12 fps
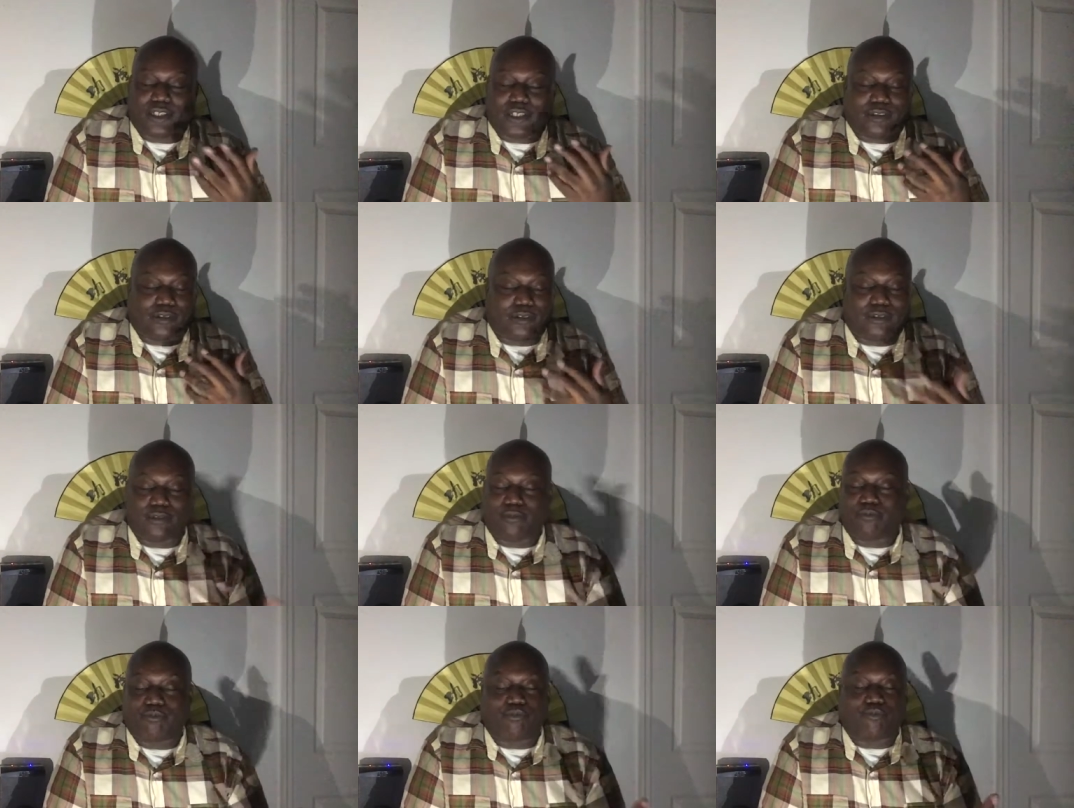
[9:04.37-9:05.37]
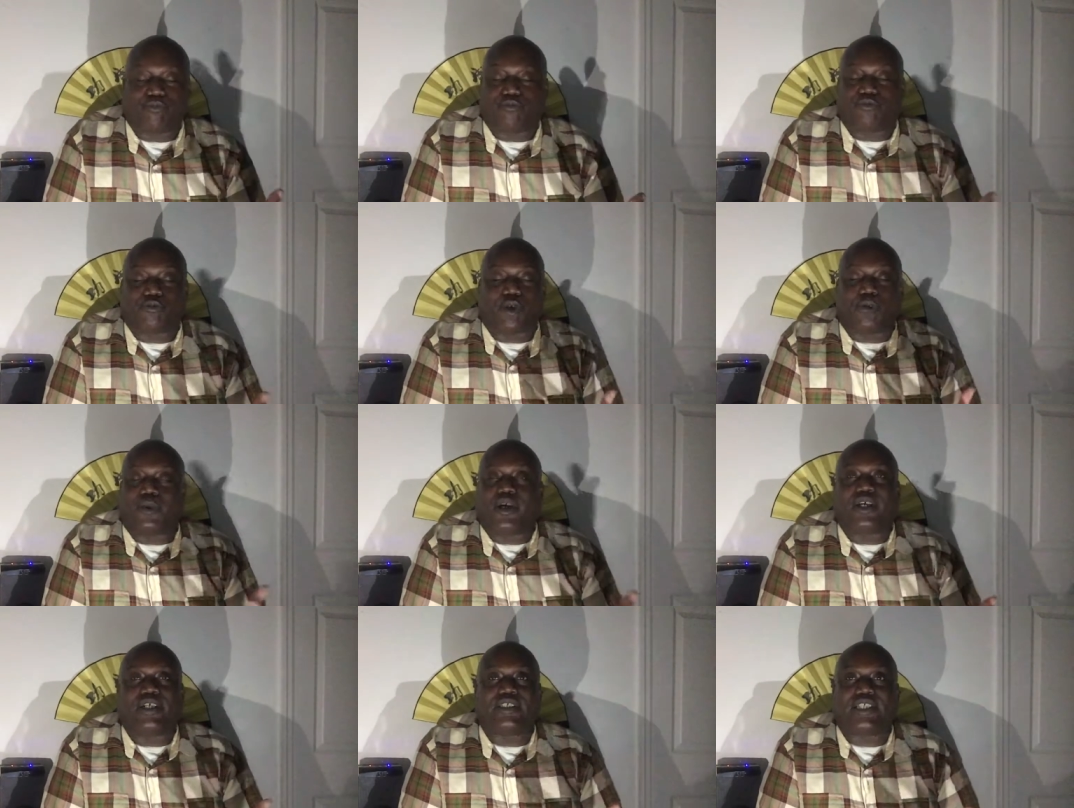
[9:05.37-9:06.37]
like
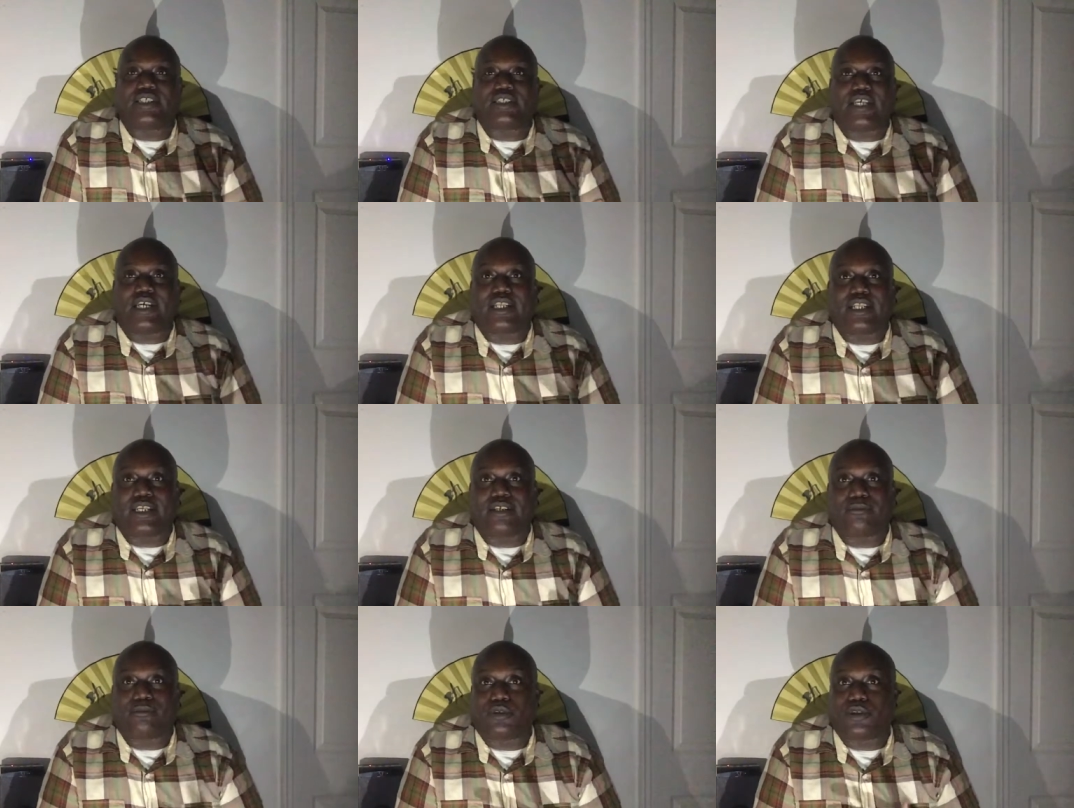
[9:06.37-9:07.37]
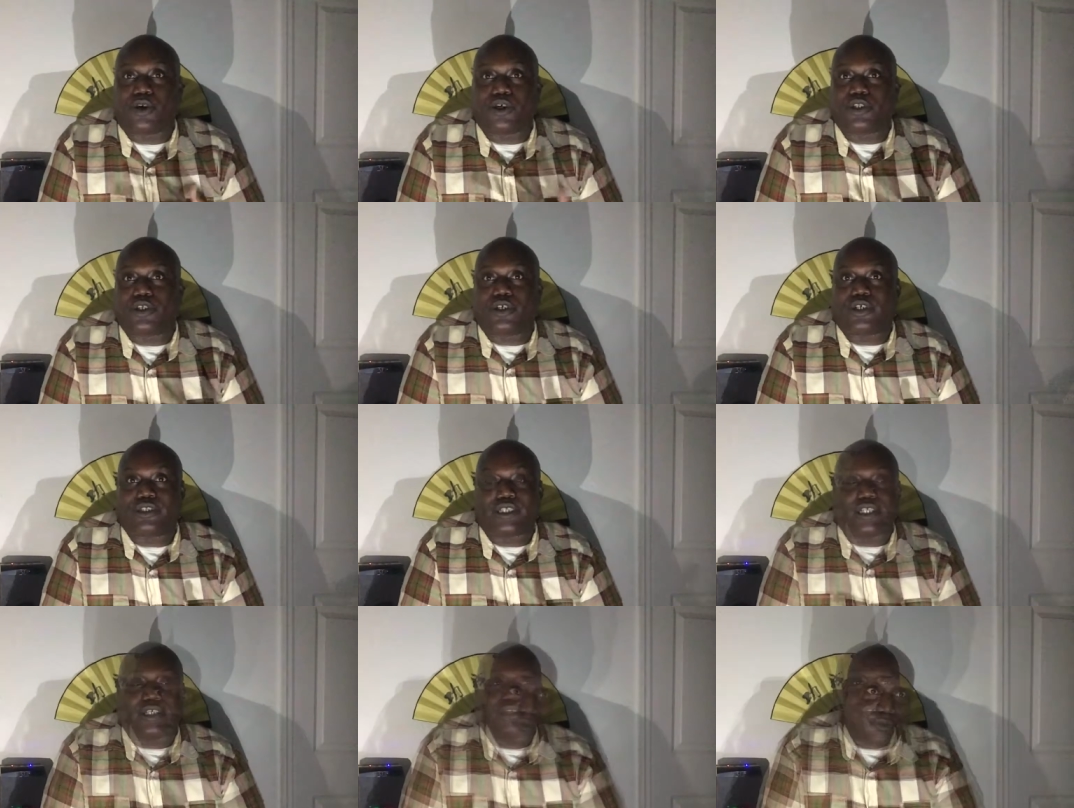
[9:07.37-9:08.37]
among us that's not here, belong to us
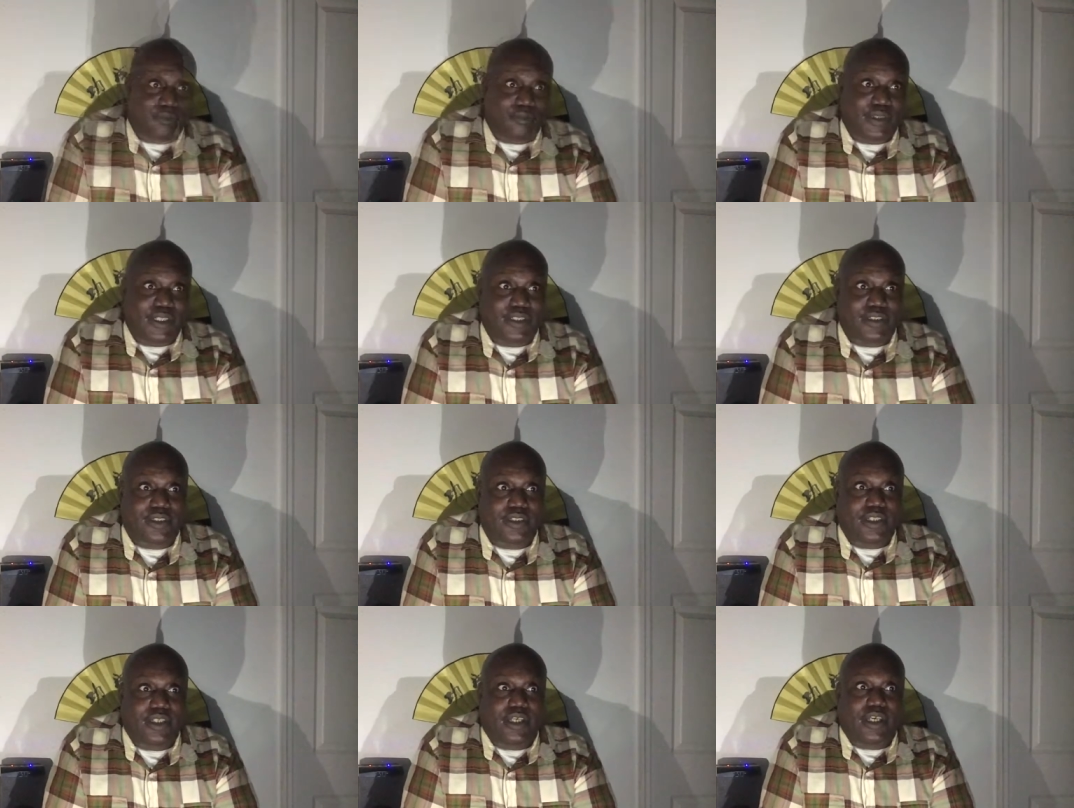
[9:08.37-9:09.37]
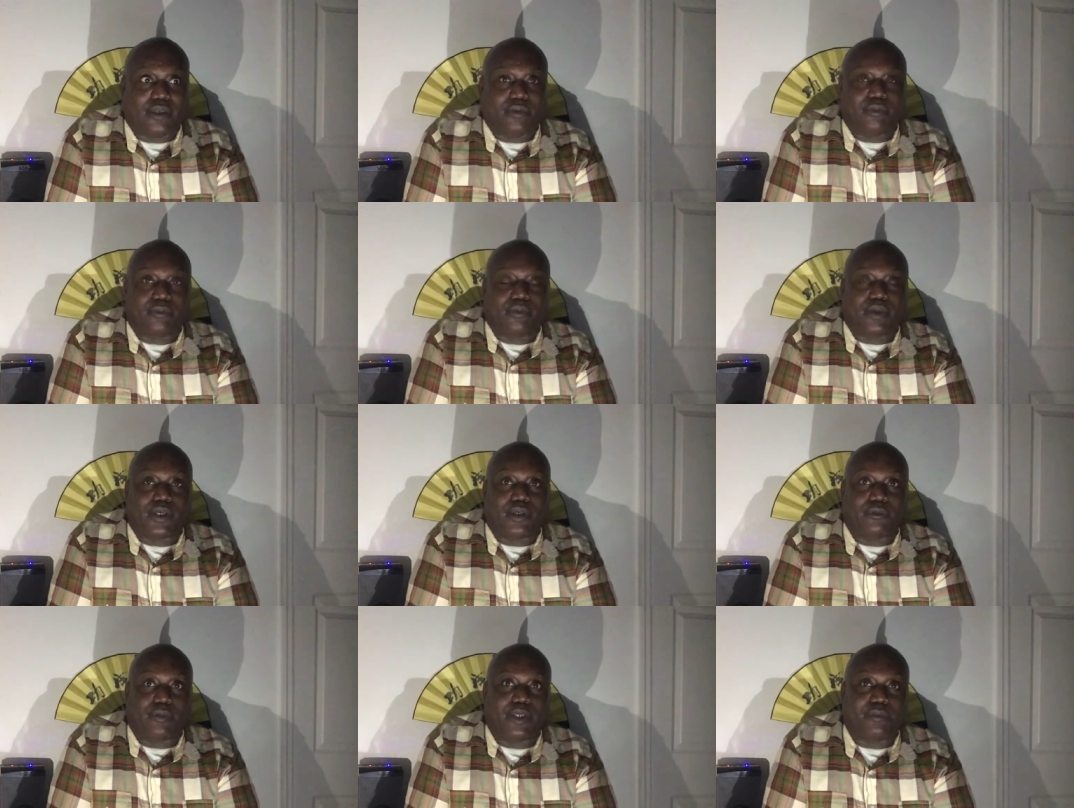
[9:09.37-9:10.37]
here, beast and,
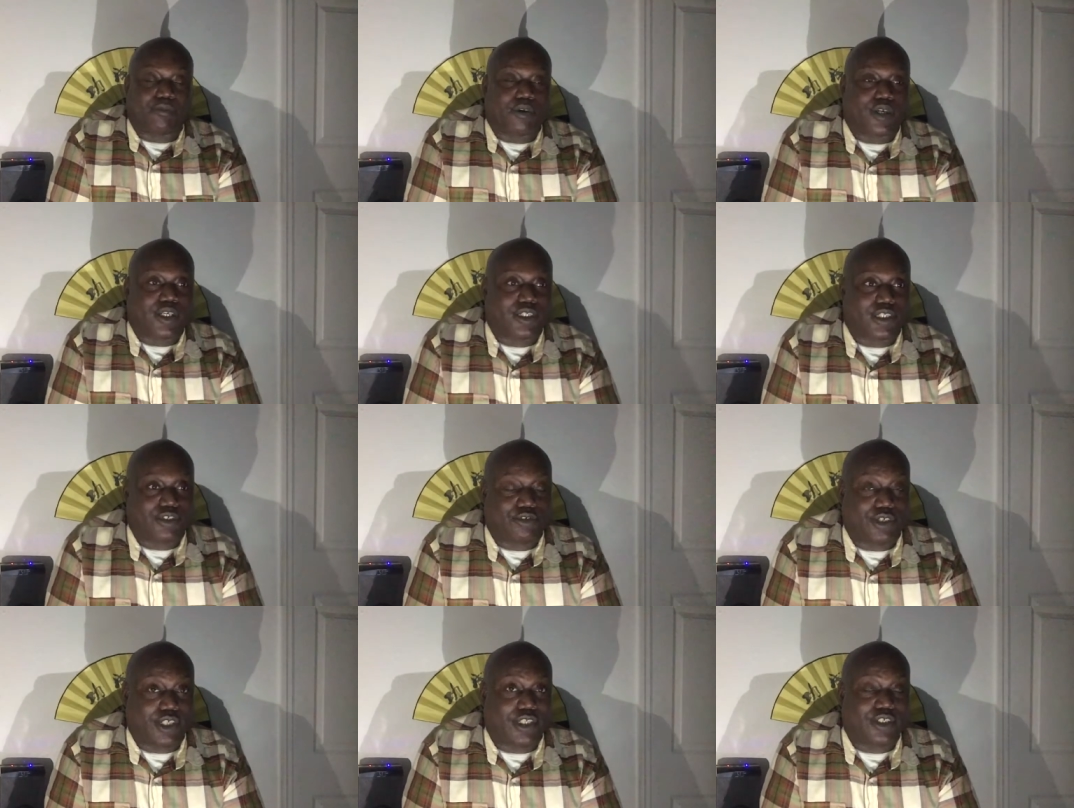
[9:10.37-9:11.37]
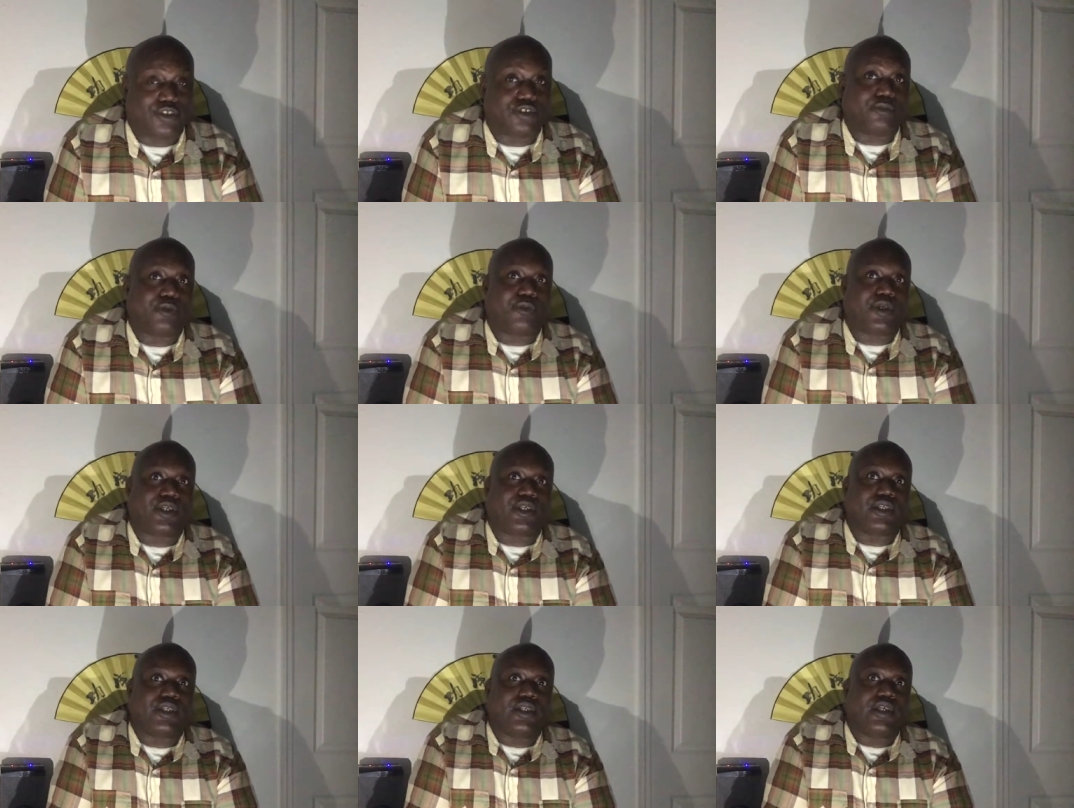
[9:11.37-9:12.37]
and meat products that you get in the
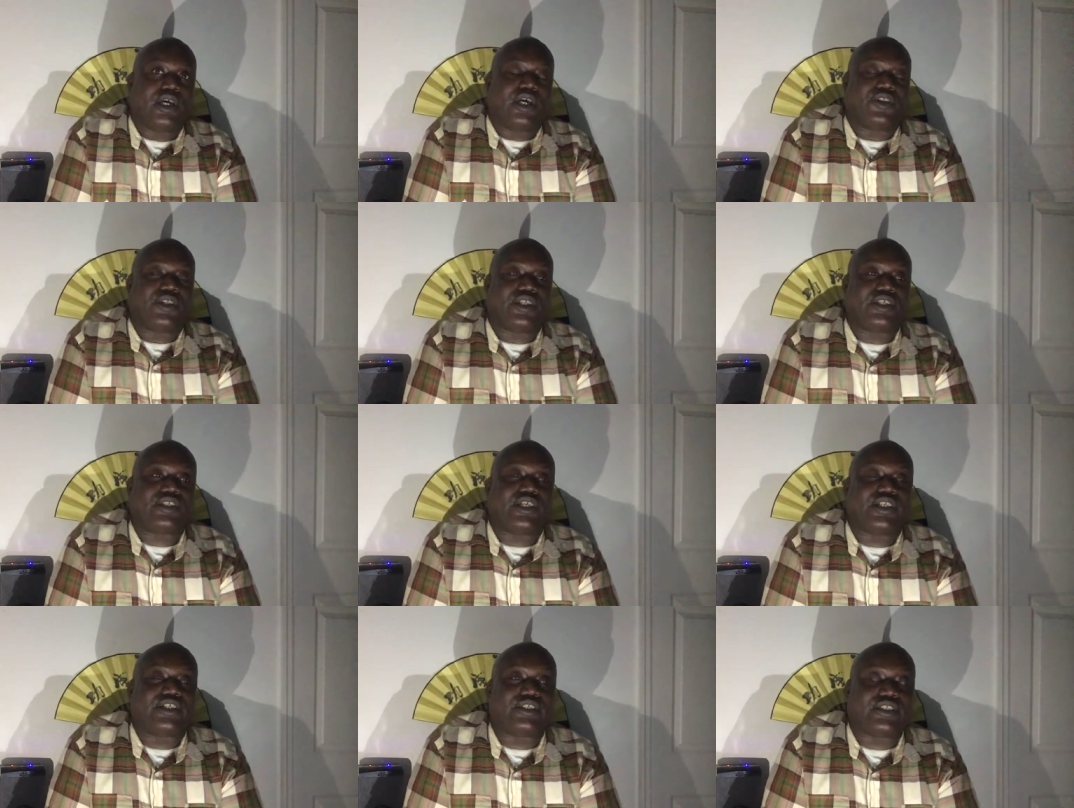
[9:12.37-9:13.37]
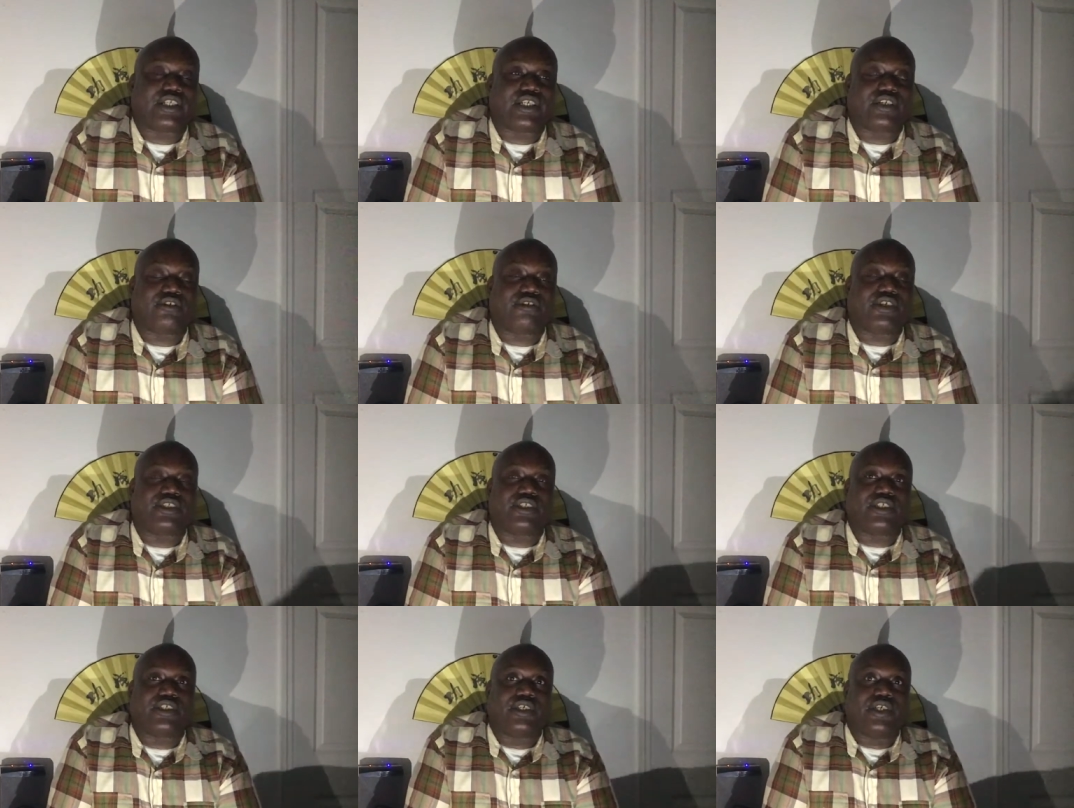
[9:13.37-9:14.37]
supermarket. I think that's kind of sick and crazy.